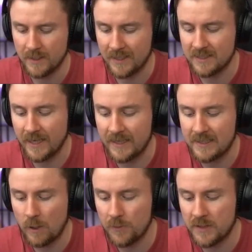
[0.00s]
and take
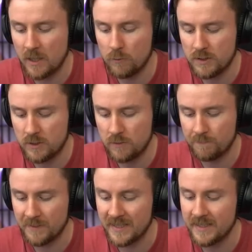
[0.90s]
down those two
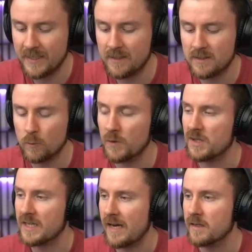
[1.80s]
buildings with
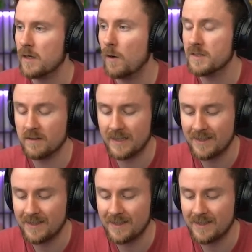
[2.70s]
the cannon cards and